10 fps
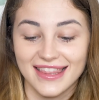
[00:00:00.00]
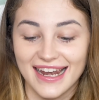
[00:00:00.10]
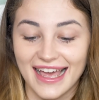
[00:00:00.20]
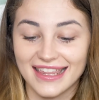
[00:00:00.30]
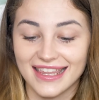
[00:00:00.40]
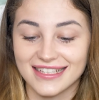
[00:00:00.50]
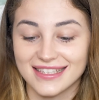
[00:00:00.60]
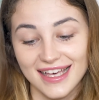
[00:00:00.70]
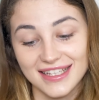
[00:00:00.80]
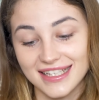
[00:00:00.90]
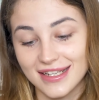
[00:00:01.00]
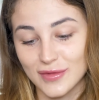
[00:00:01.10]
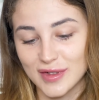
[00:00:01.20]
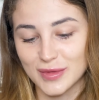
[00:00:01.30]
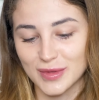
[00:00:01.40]
The length is 13
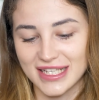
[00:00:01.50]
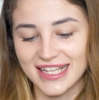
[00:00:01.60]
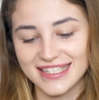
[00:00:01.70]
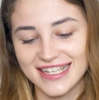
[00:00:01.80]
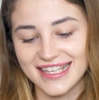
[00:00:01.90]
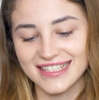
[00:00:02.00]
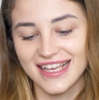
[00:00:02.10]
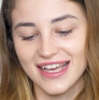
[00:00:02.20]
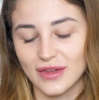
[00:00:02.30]
3/4 inches.